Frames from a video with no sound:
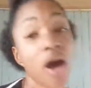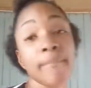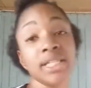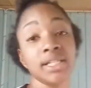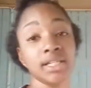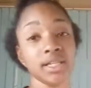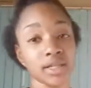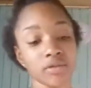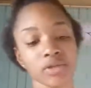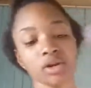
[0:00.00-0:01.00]
my Talia
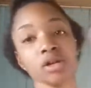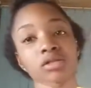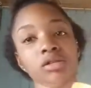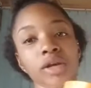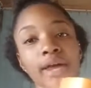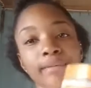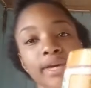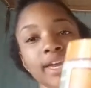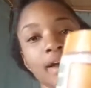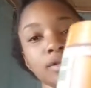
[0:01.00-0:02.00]
thing was gone, so I had to buy
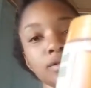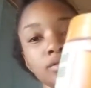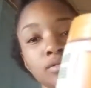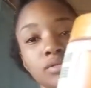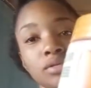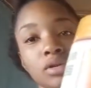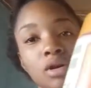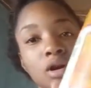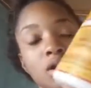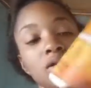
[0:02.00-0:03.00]
can too.
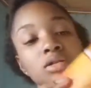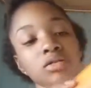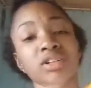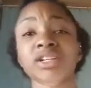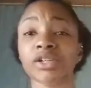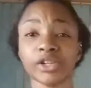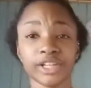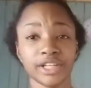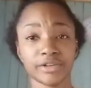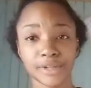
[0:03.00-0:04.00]
Coconut
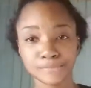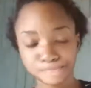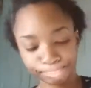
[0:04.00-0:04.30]
curling cream.